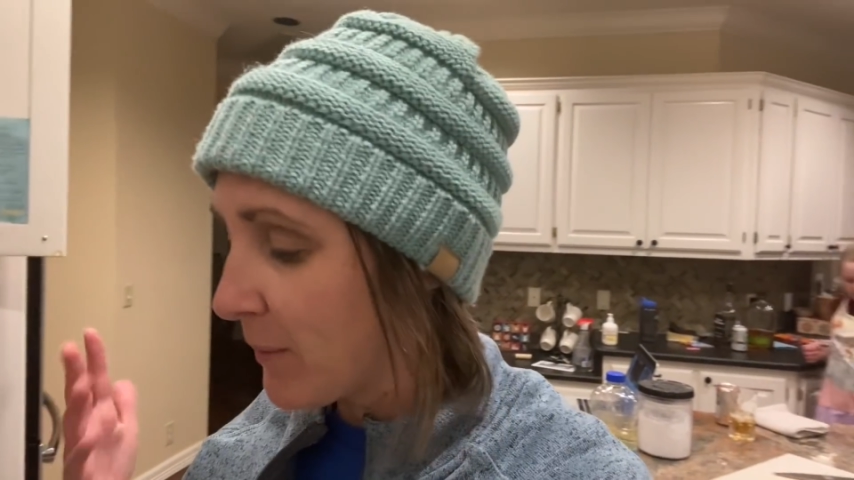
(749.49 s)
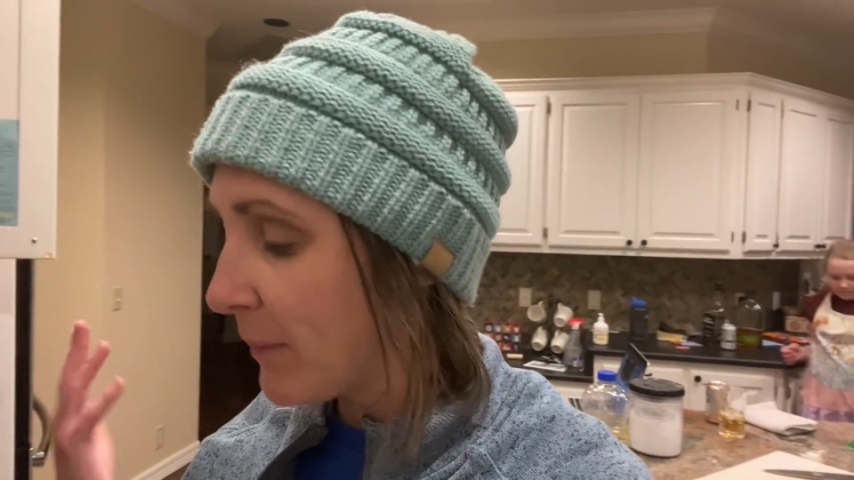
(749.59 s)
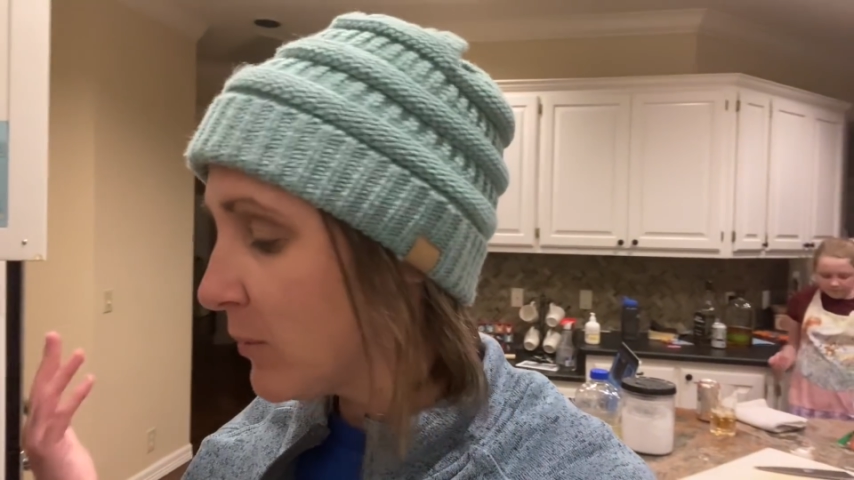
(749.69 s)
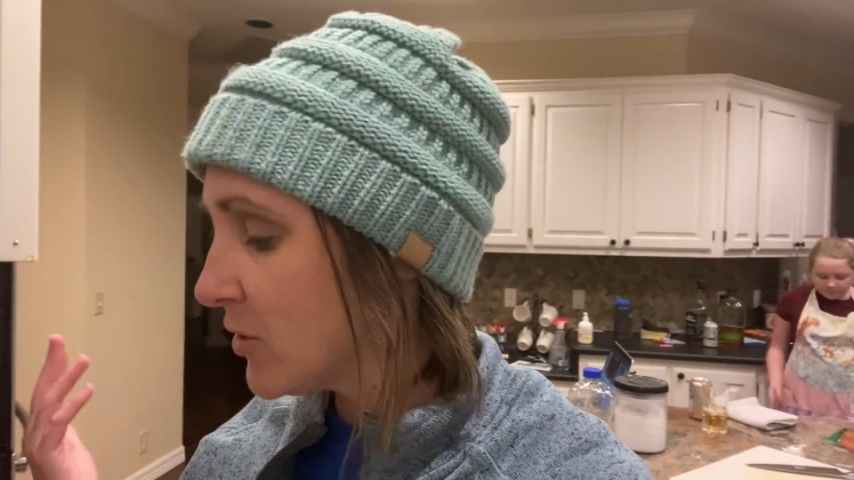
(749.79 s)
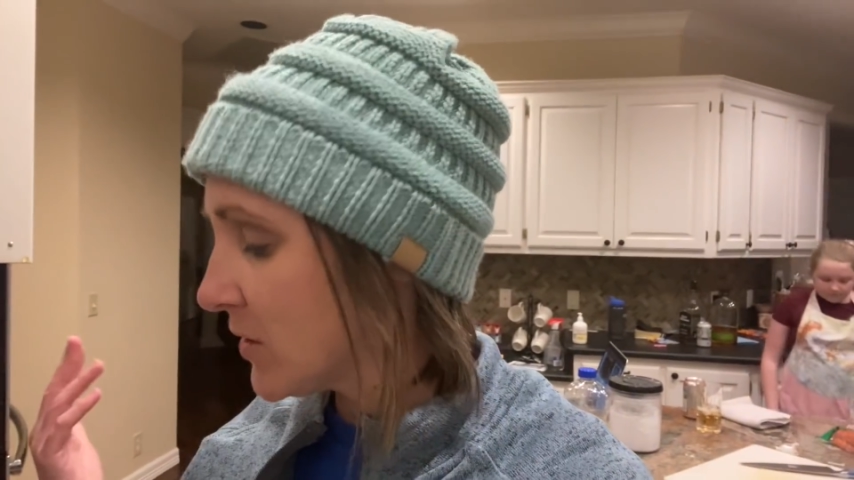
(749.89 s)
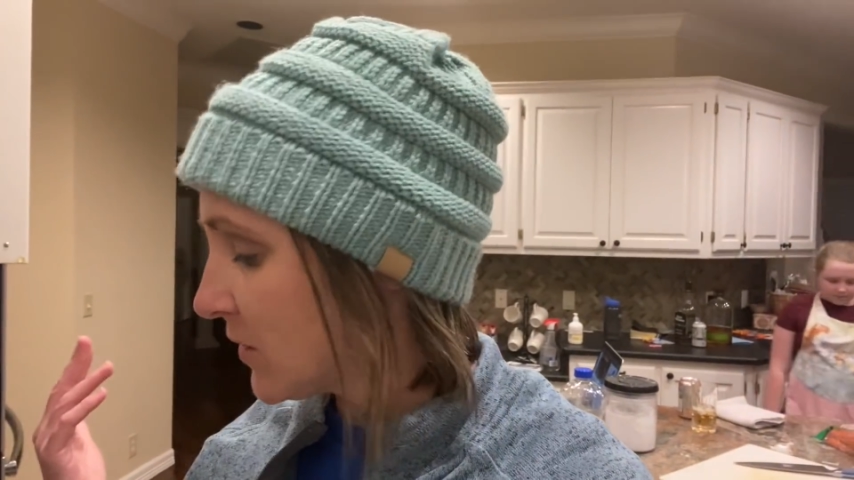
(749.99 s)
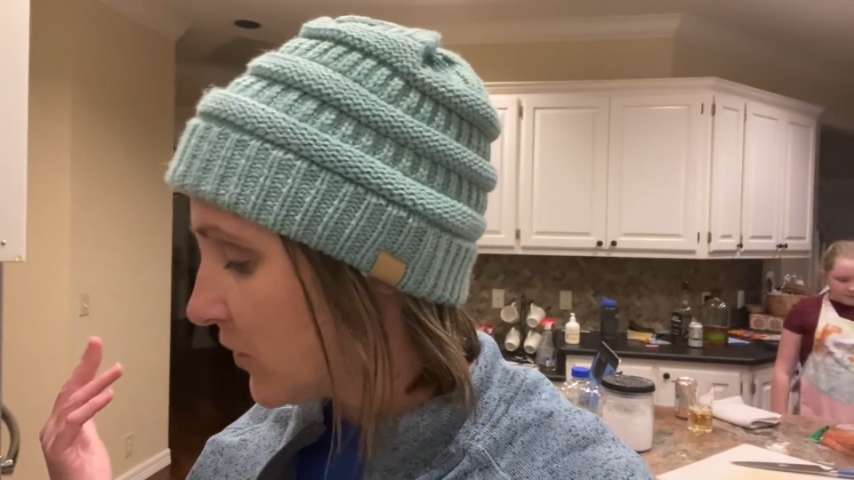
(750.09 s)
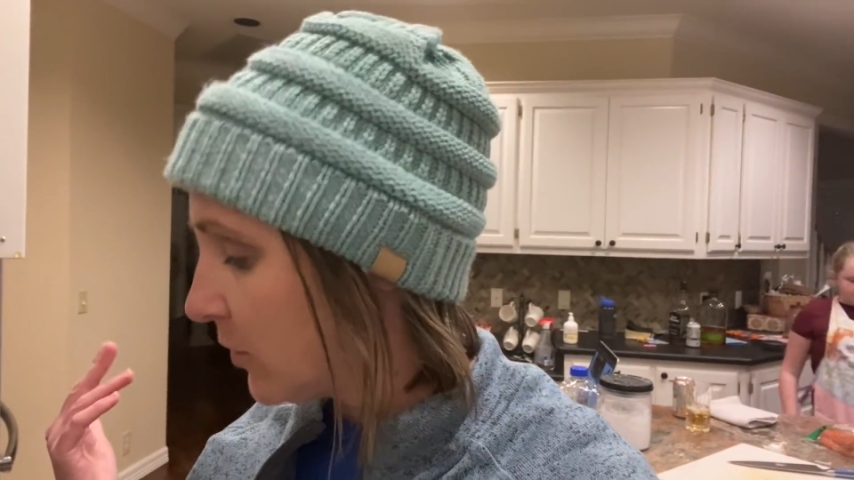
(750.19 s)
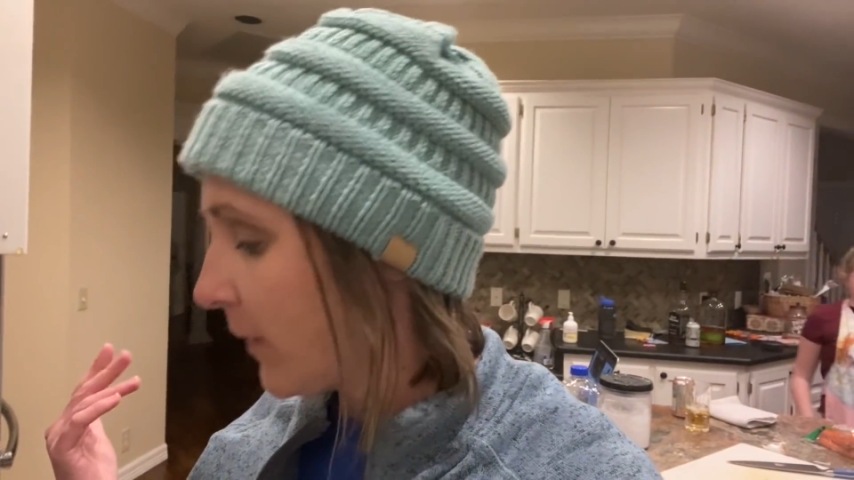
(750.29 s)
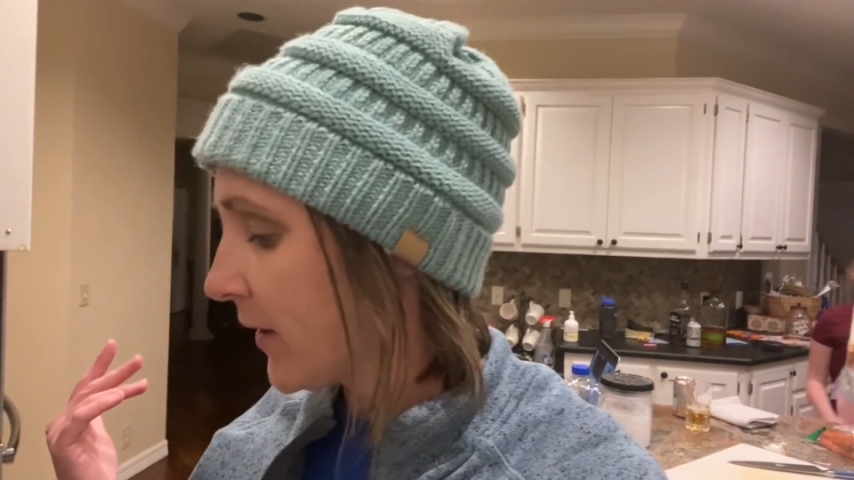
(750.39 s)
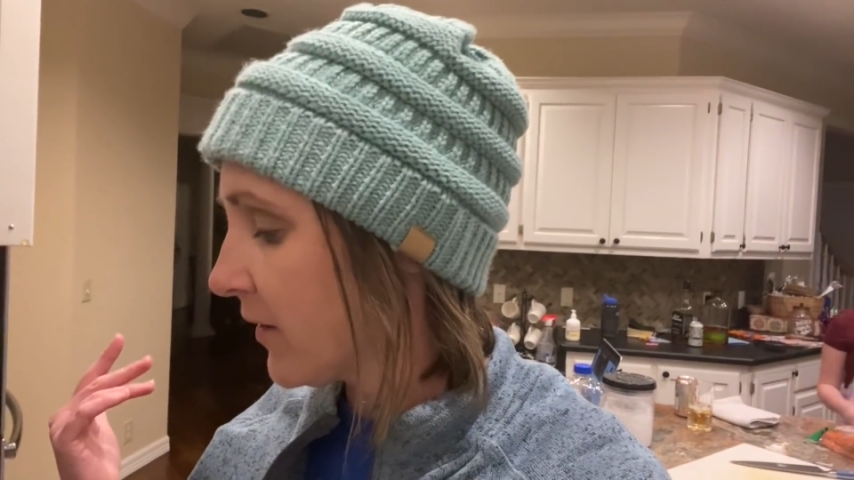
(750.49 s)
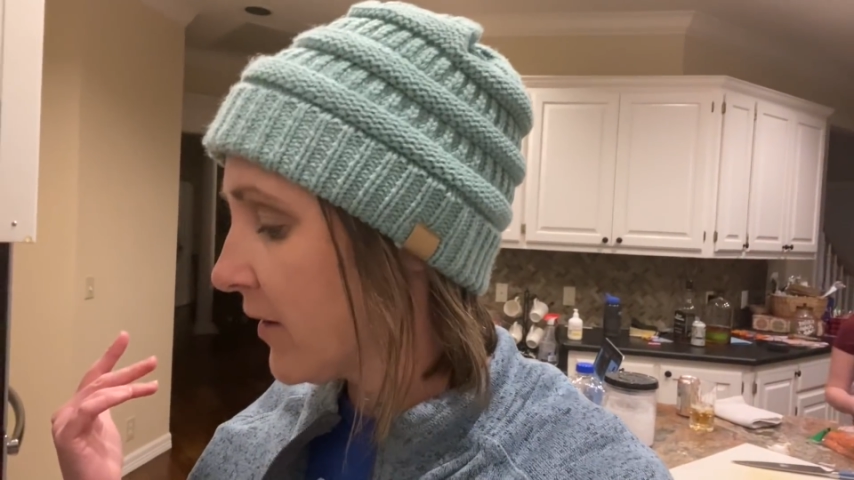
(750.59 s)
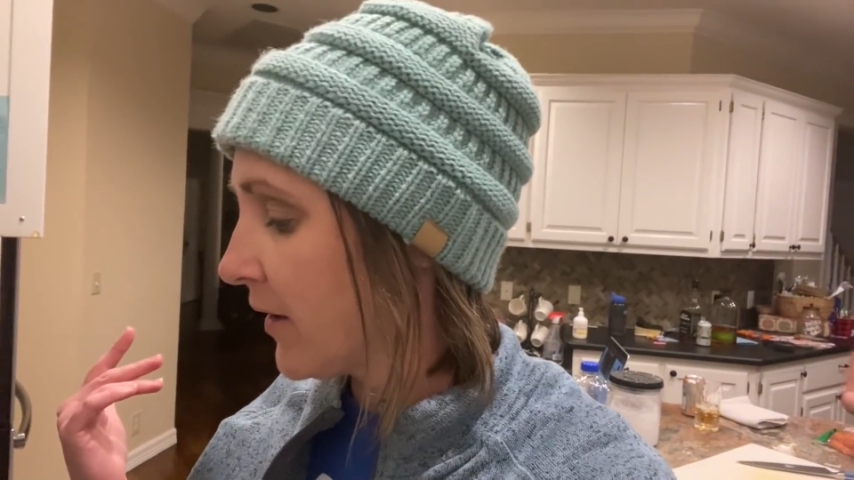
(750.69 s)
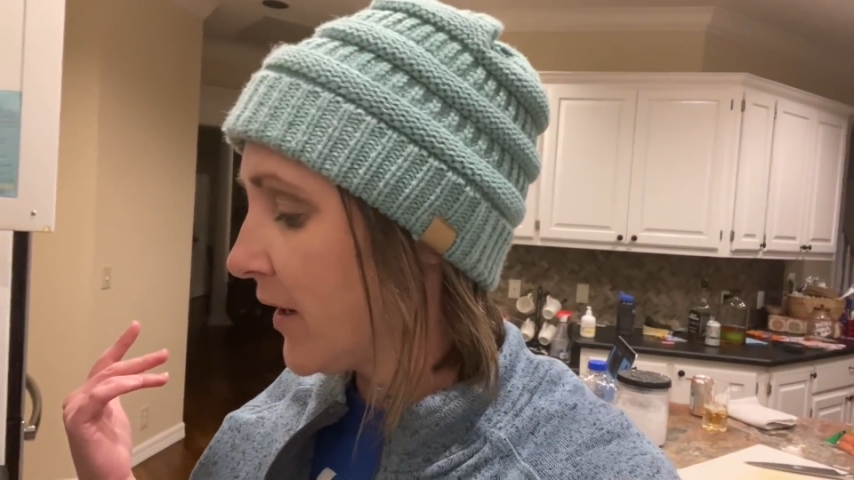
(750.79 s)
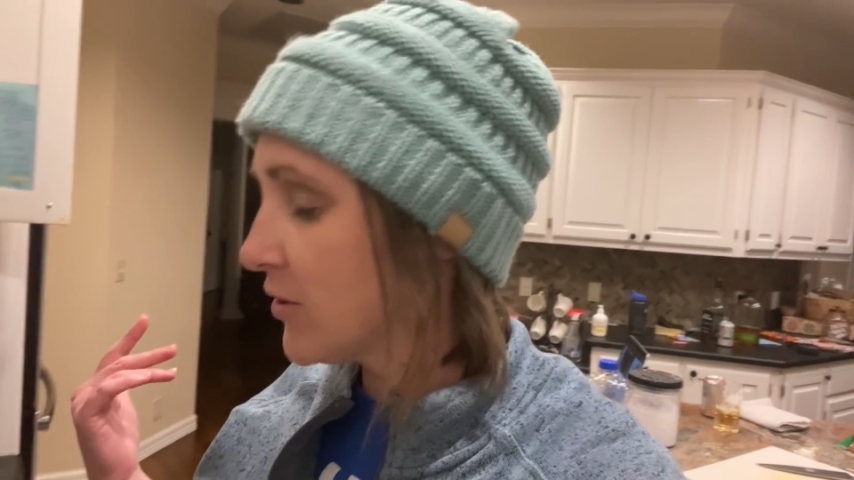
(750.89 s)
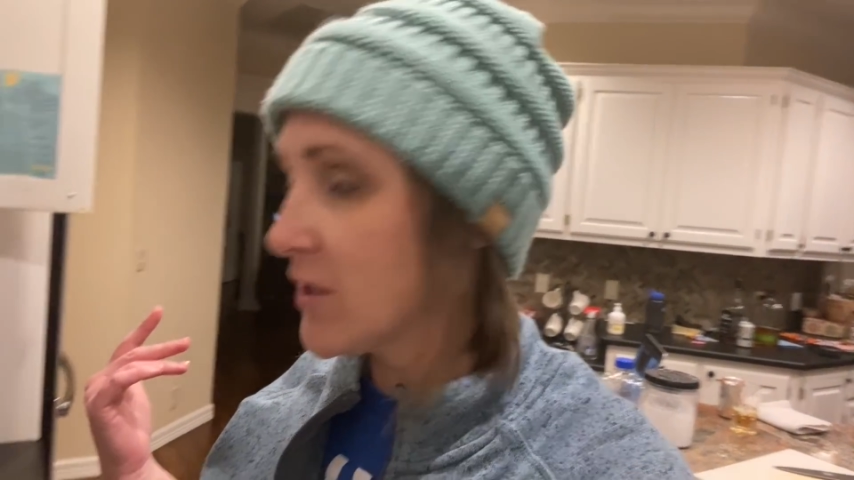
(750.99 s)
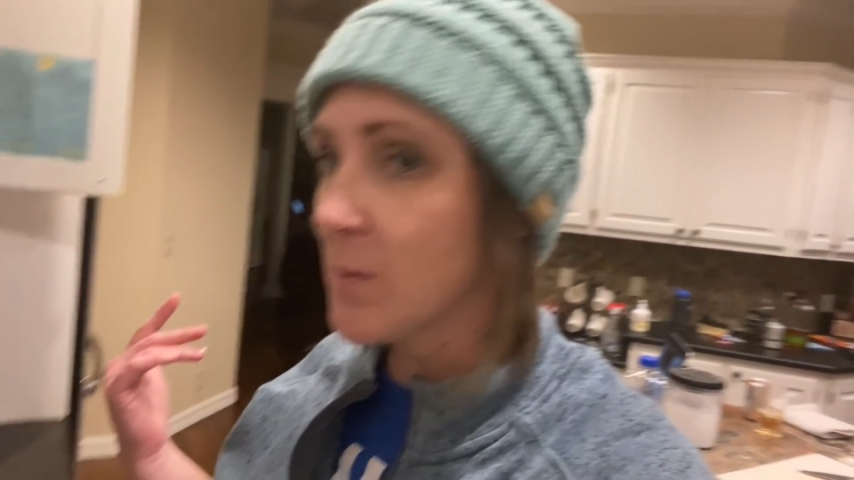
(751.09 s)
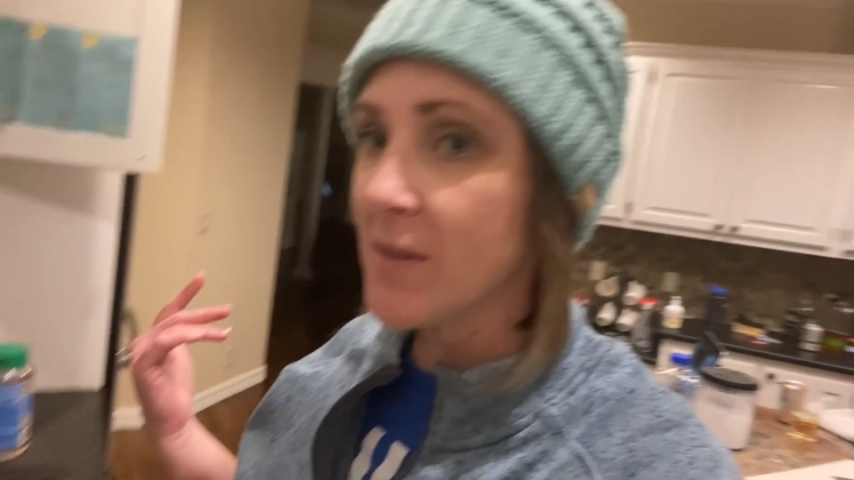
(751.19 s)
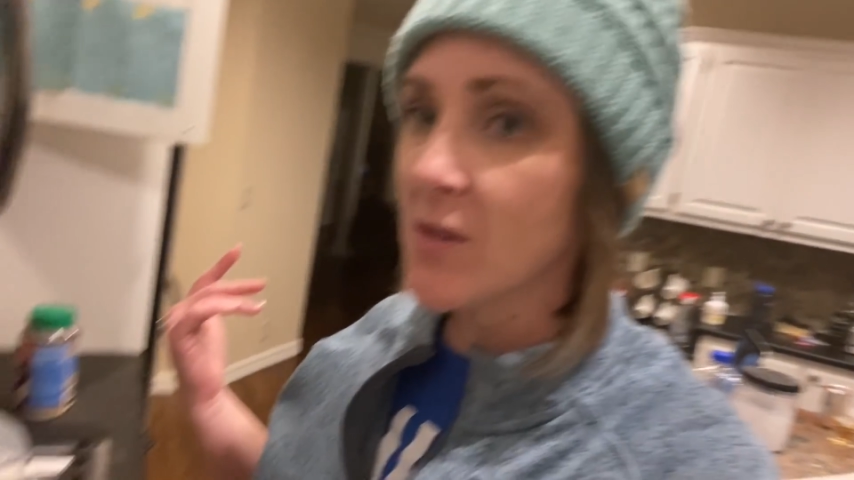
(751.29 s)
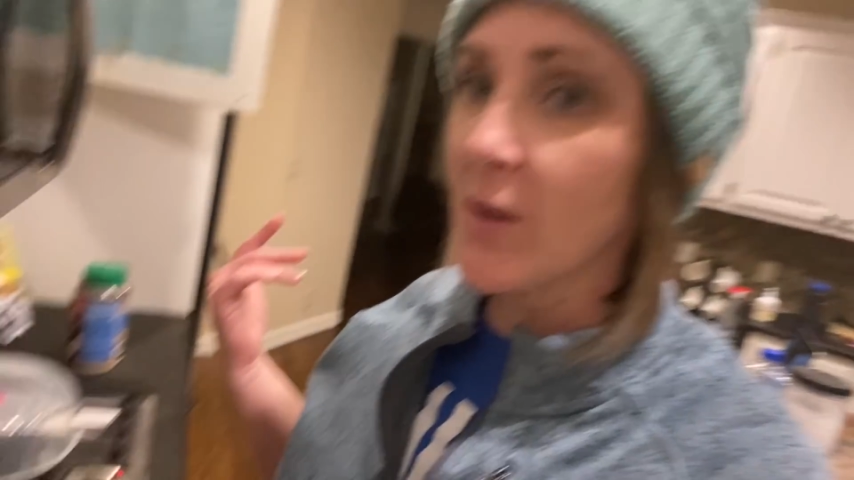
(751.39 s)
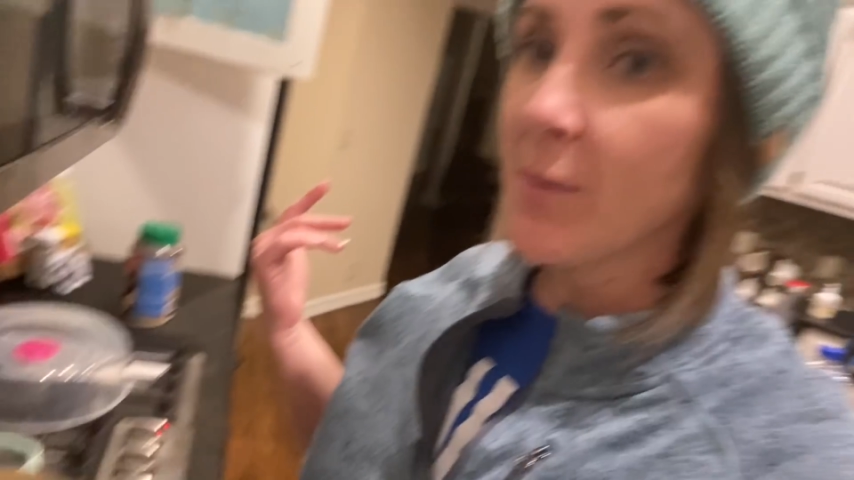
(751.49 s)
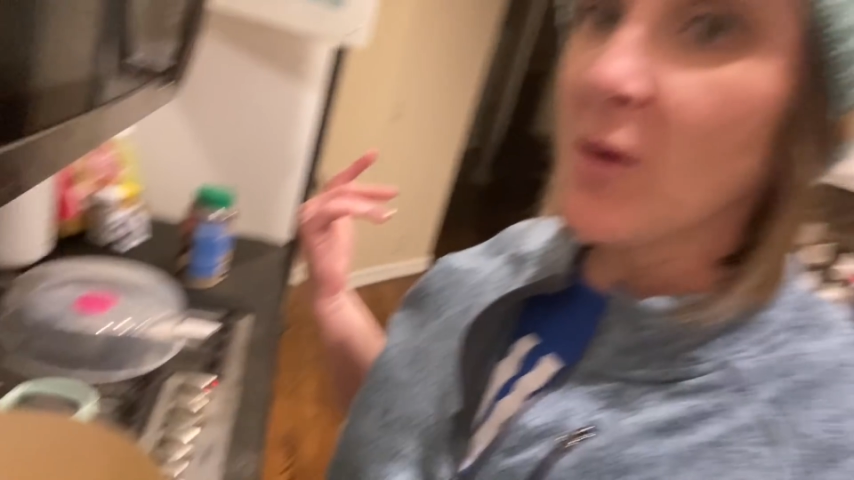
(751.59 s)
maybe with just a few minor adjustments. So in my